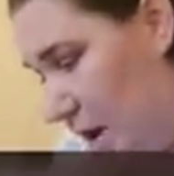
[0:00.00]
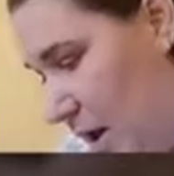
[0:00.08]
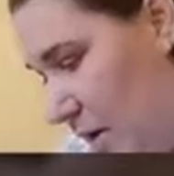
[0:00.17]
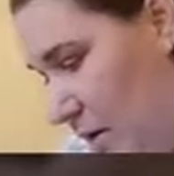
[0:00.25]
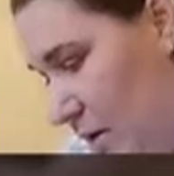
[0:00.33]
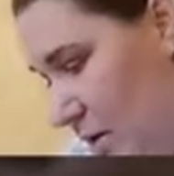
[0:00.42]
I
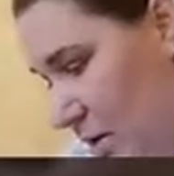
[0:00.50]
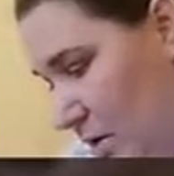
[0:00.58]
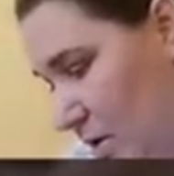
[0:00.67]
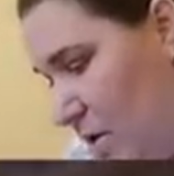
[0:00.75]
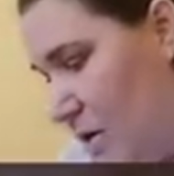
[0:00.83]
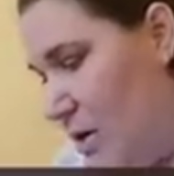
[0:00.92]
know some
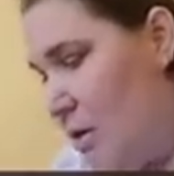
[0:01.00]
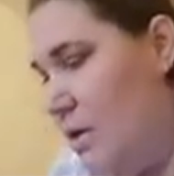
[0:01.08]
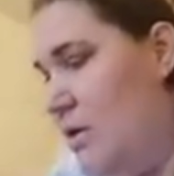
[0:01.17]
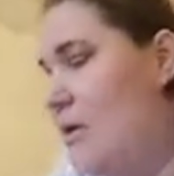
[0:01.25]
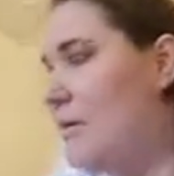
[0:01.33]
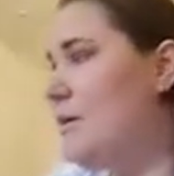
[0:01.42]
husbands out
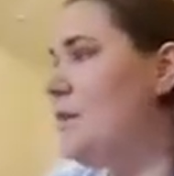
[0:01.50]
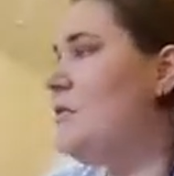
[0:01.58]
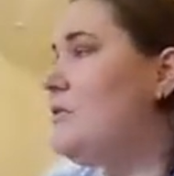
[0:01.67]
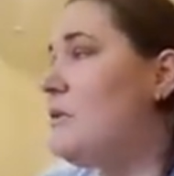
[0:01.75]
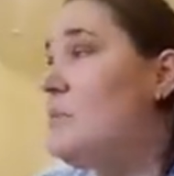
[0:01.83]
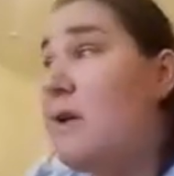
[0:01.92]
there
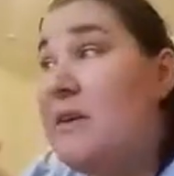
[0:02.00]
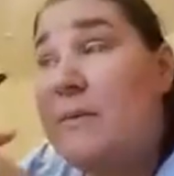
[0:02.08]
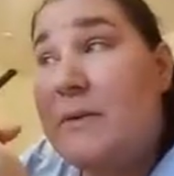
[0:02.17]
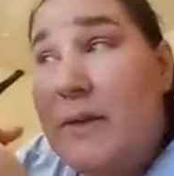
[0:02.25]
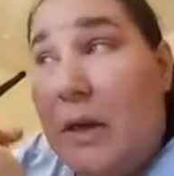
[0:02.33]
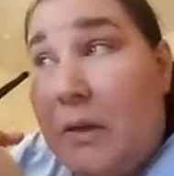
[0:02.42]
really
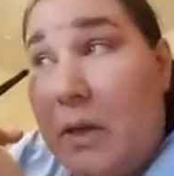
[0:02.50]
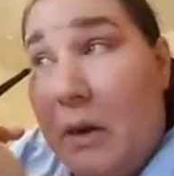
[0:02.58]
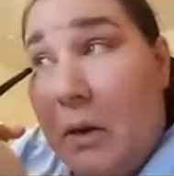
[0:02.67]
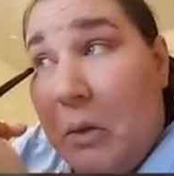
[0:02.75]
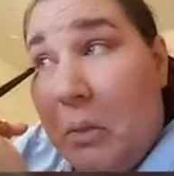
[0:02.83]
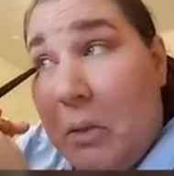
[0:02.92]
like it.
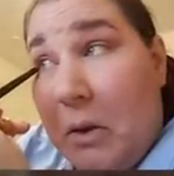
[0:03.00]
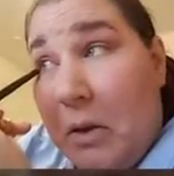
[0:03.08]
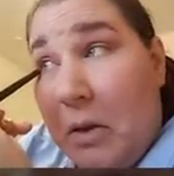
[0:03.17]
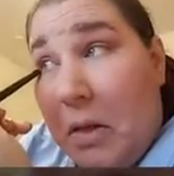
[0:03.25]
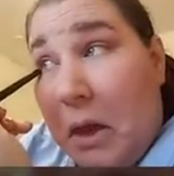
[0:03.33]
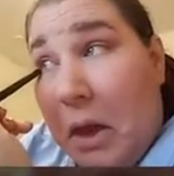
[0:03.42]
Mine
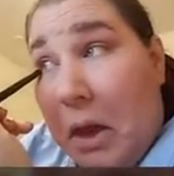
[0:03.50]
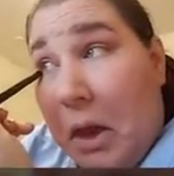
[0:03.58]
does.